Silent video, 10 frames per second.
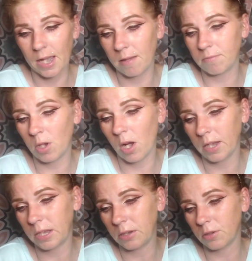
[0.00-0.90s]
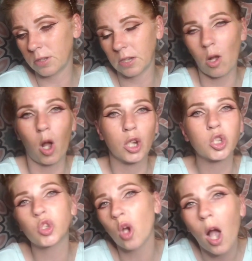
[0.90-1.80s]
I'm not here to
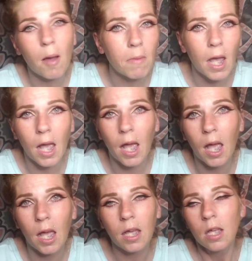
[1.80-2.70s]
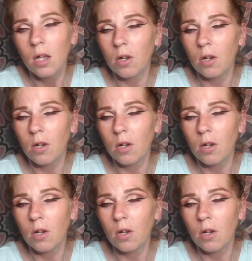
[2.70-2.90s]
cause drama